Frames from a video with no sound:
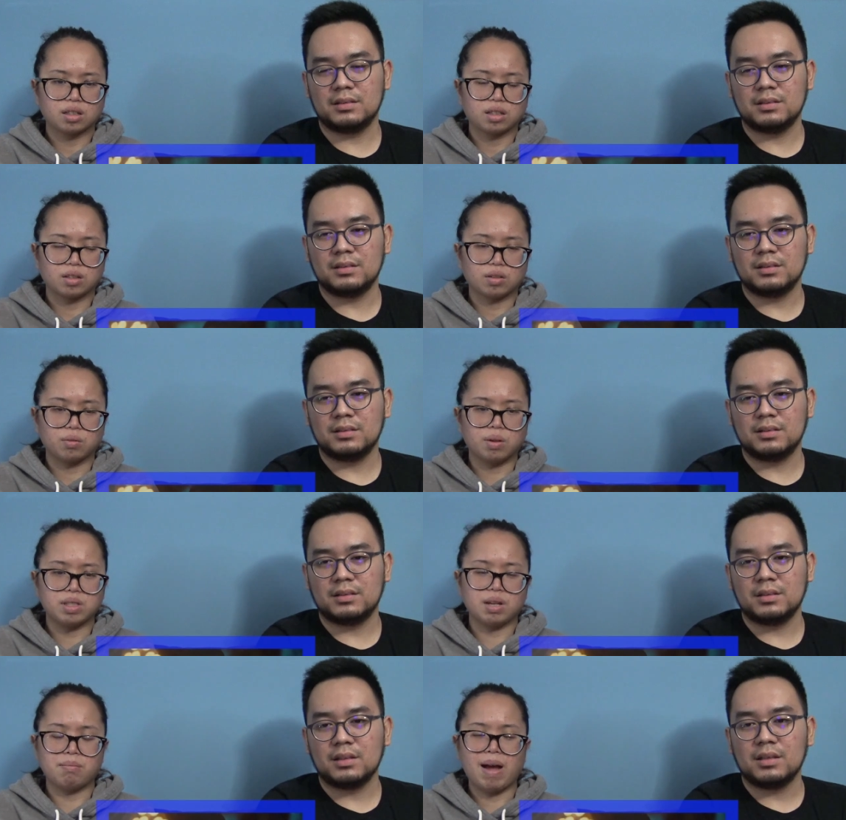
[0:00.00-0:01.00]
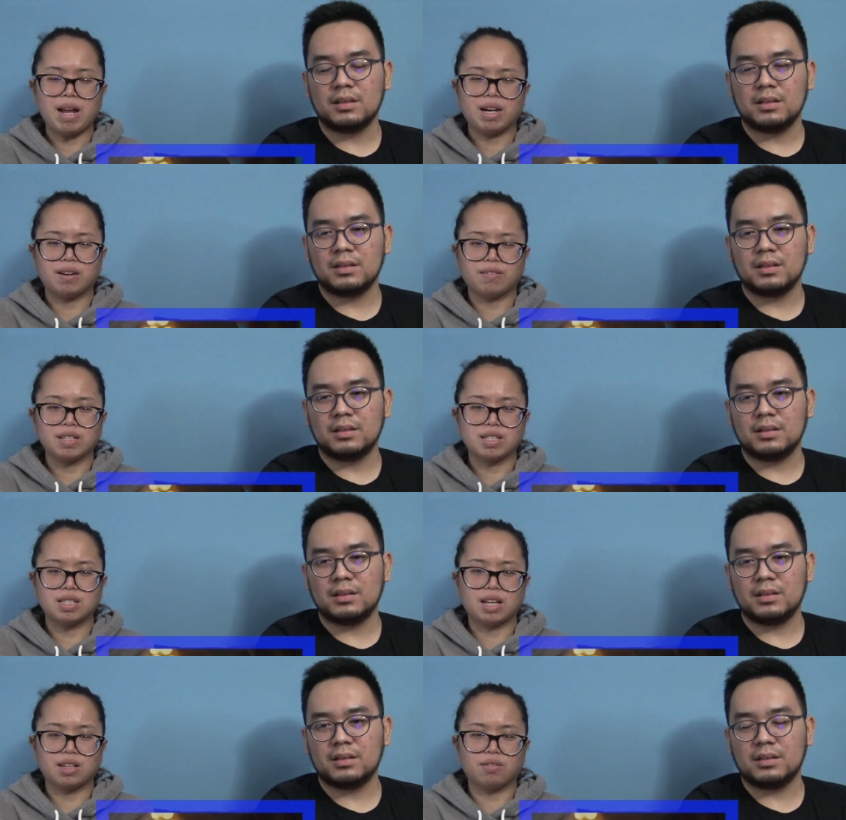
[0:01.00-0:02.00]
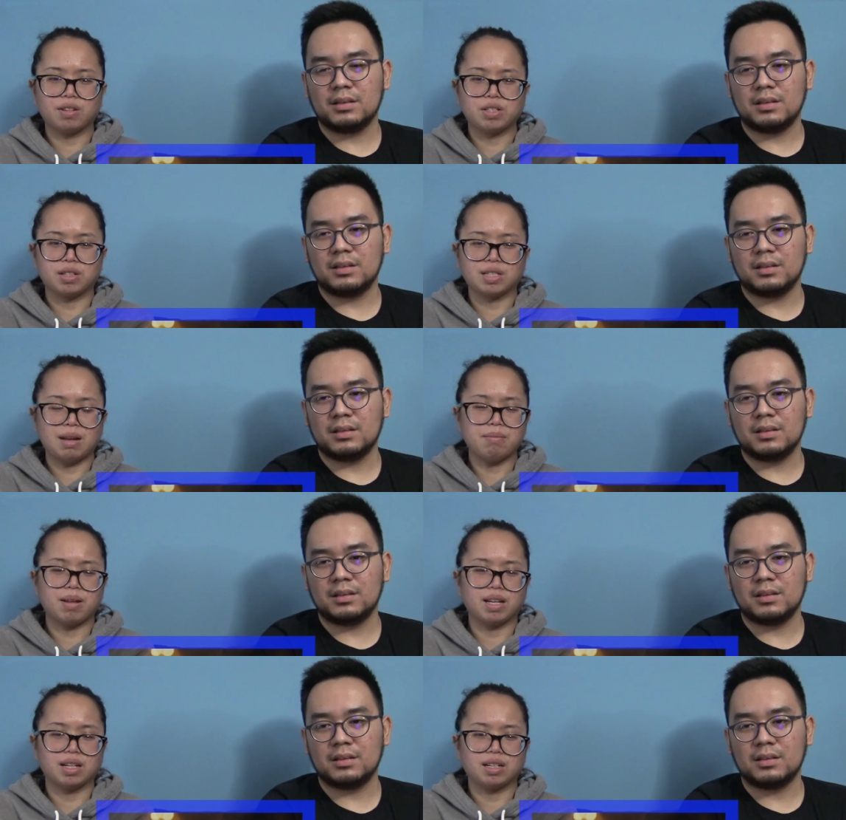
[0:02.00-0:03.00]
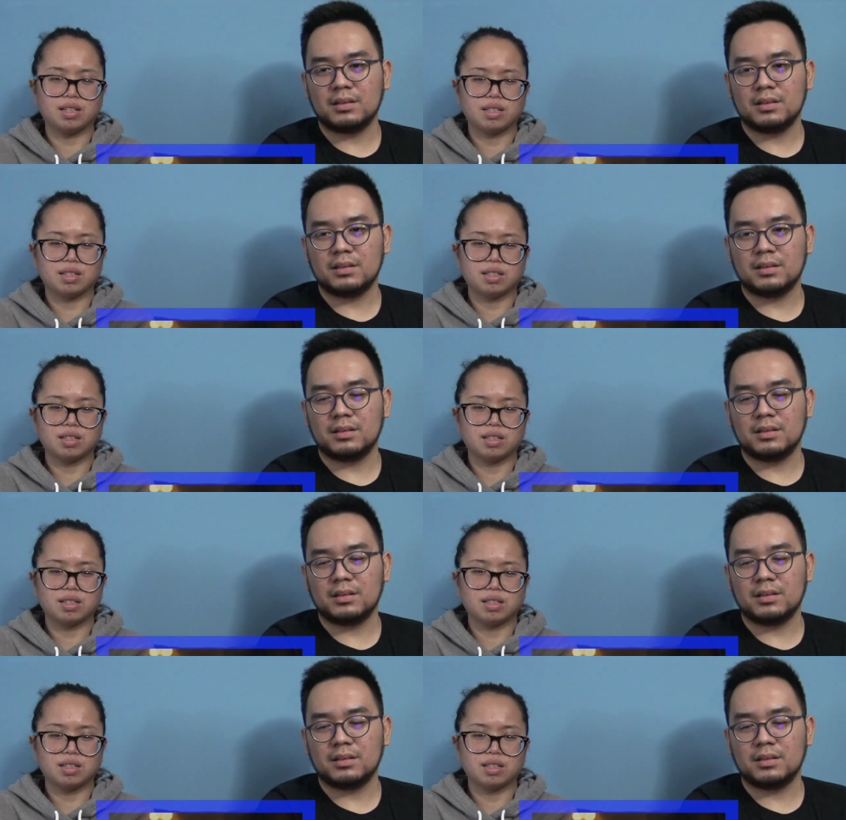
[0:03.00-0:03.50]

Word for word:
Speaker 1: tsunami. What does it matter if this is not the original timeline? Armageddon.